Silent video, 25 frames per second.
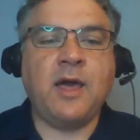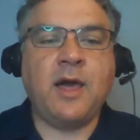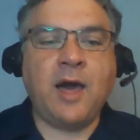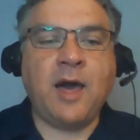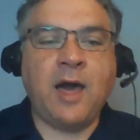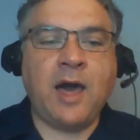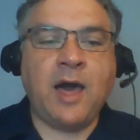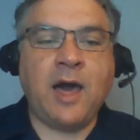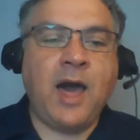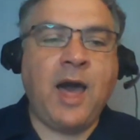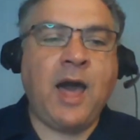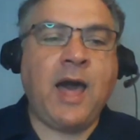
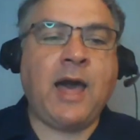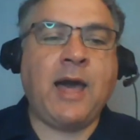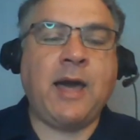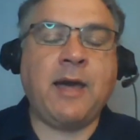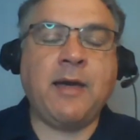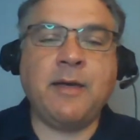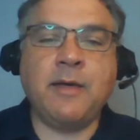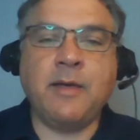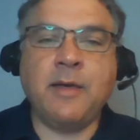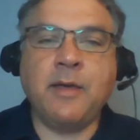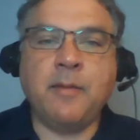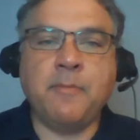Ah,
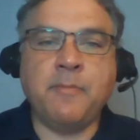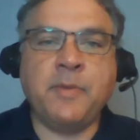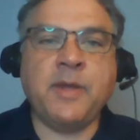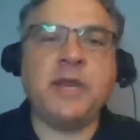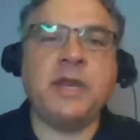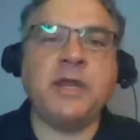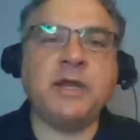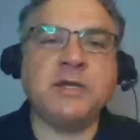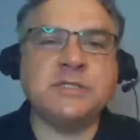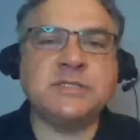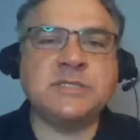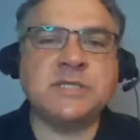but
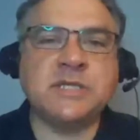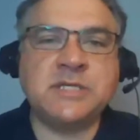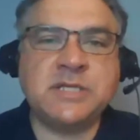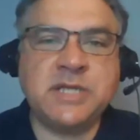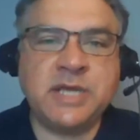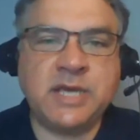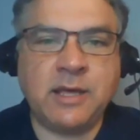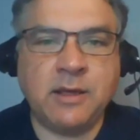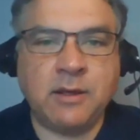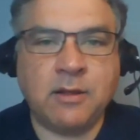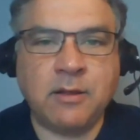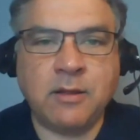here's the
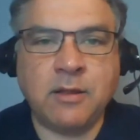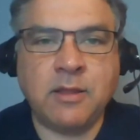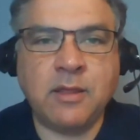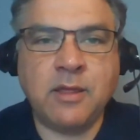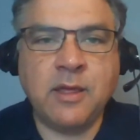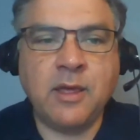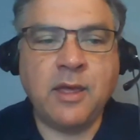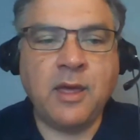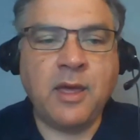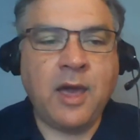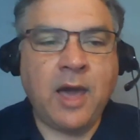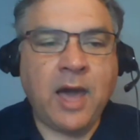deal
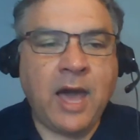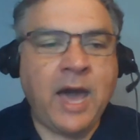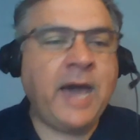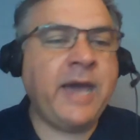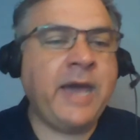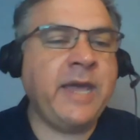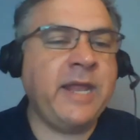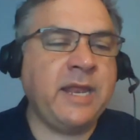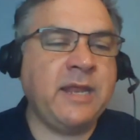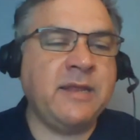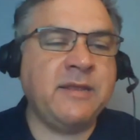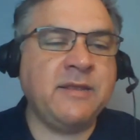
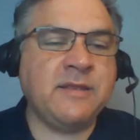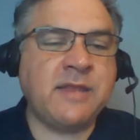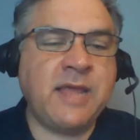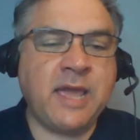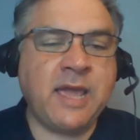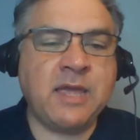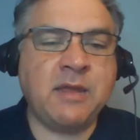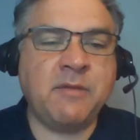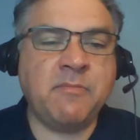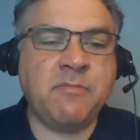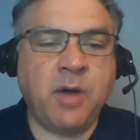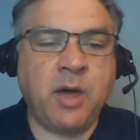I didn't
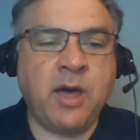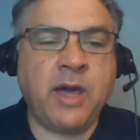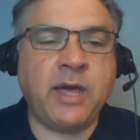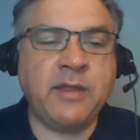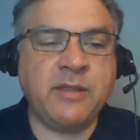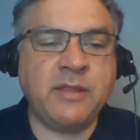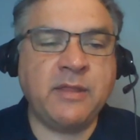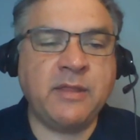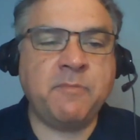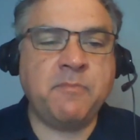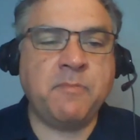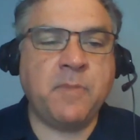take in
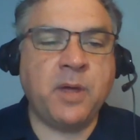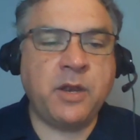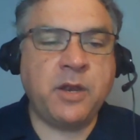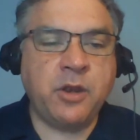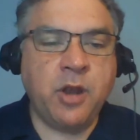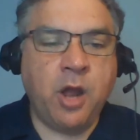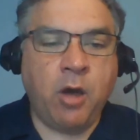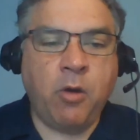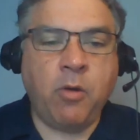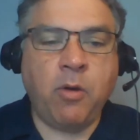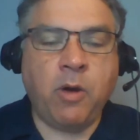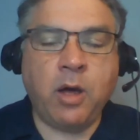mind that
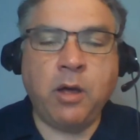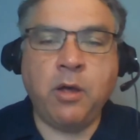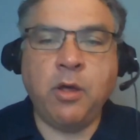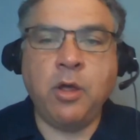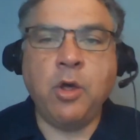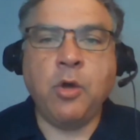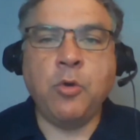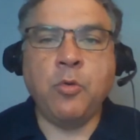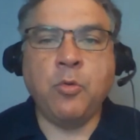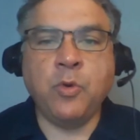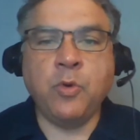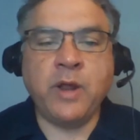Manoah
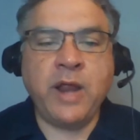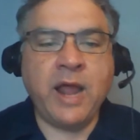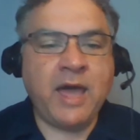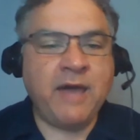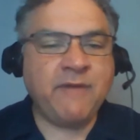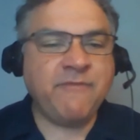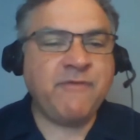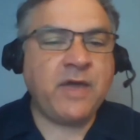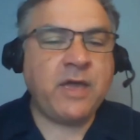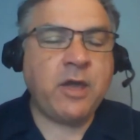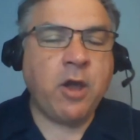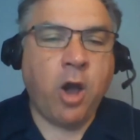would
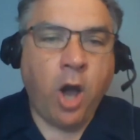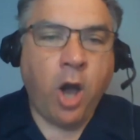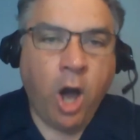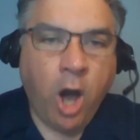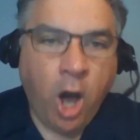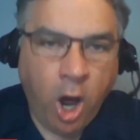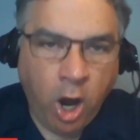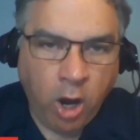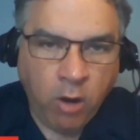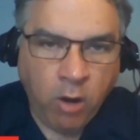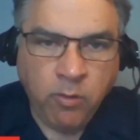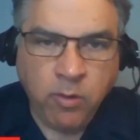have a
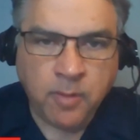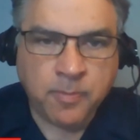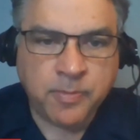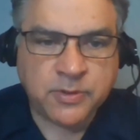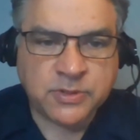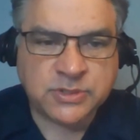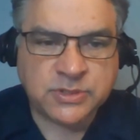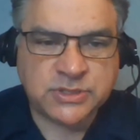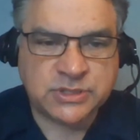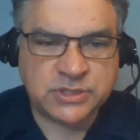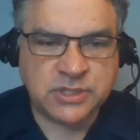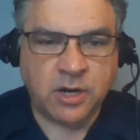
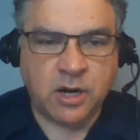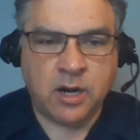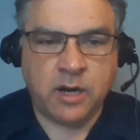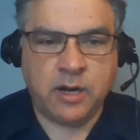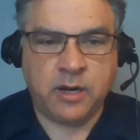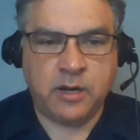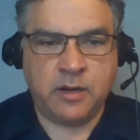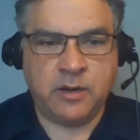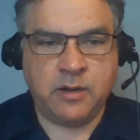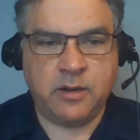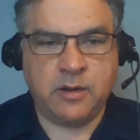horrible start.